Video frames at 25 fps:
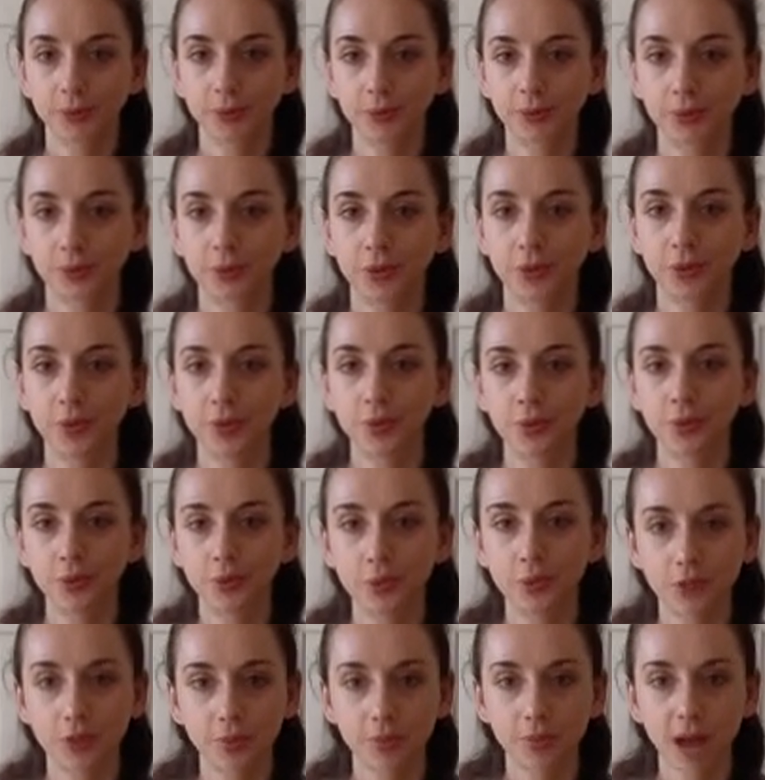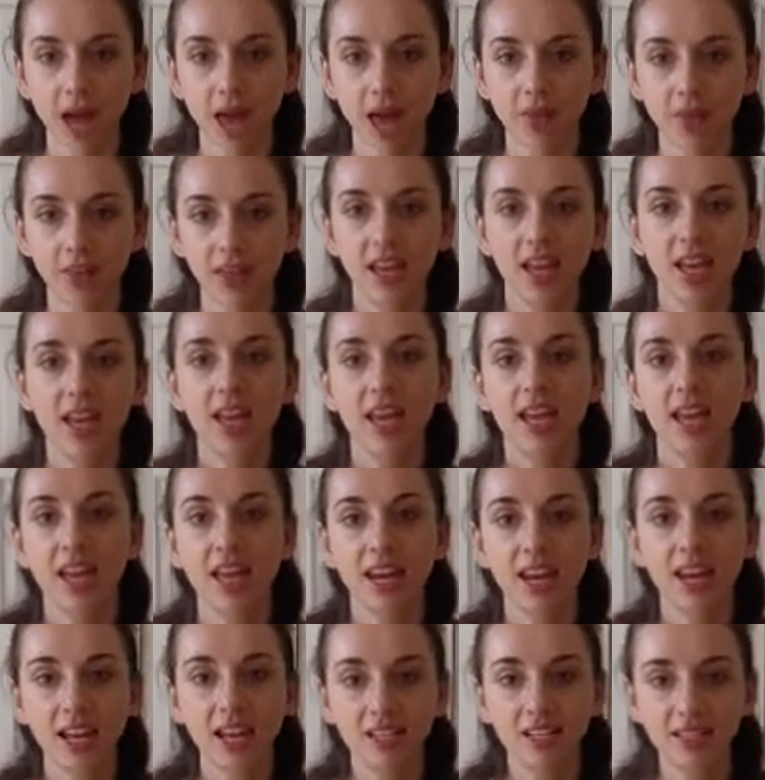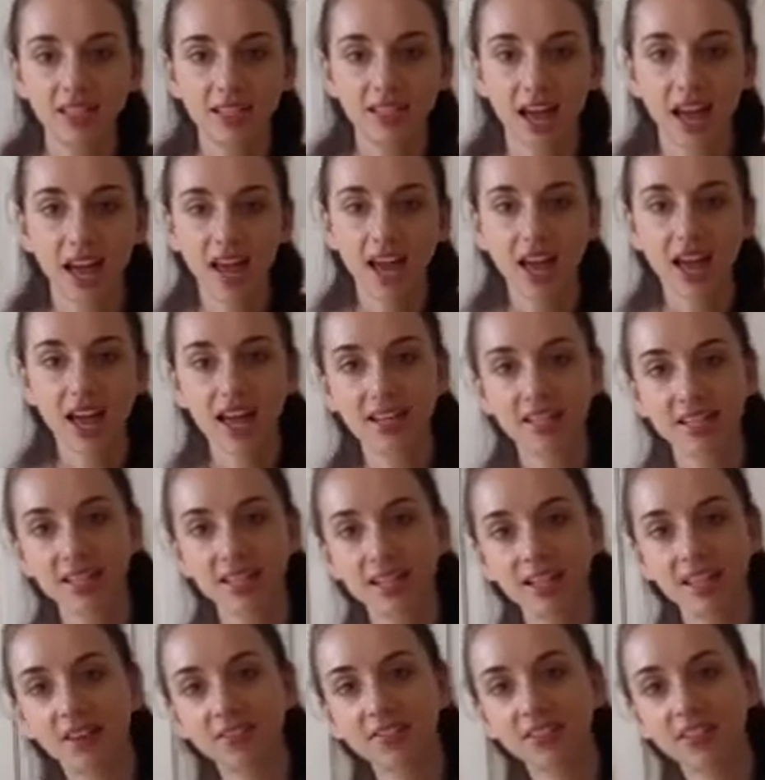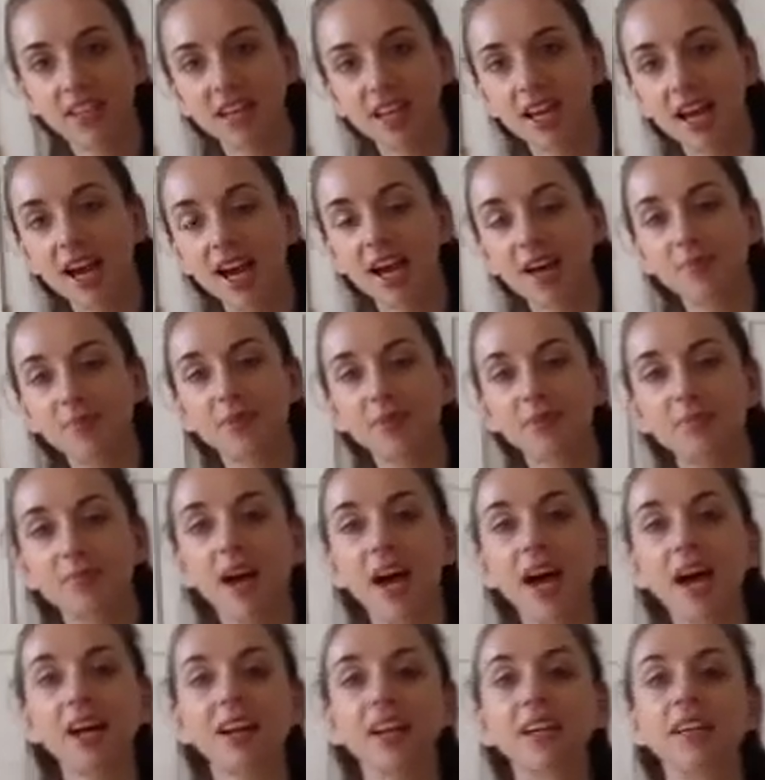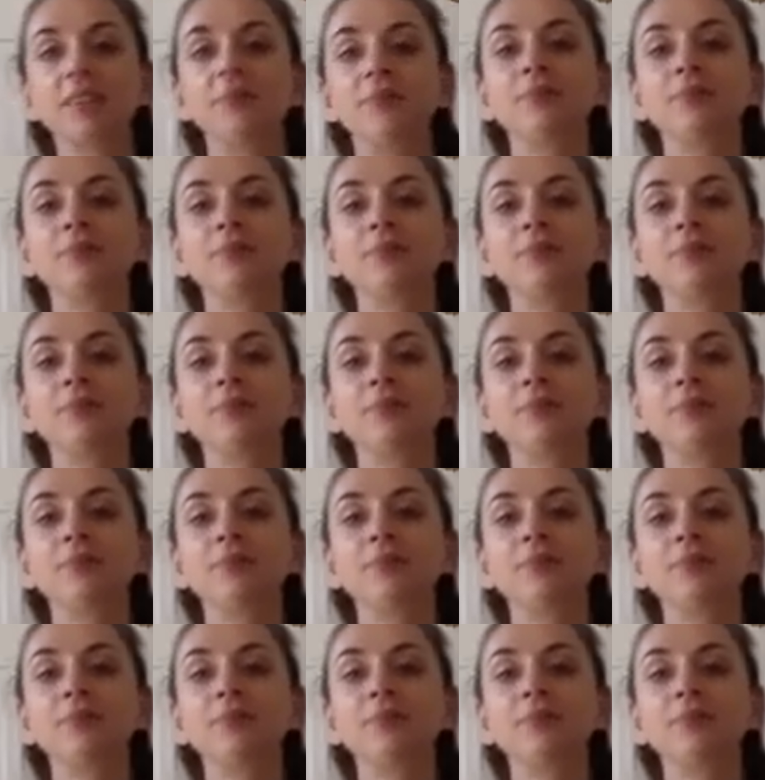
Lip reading: Use your breath. Inhale, send the left leg high up and back.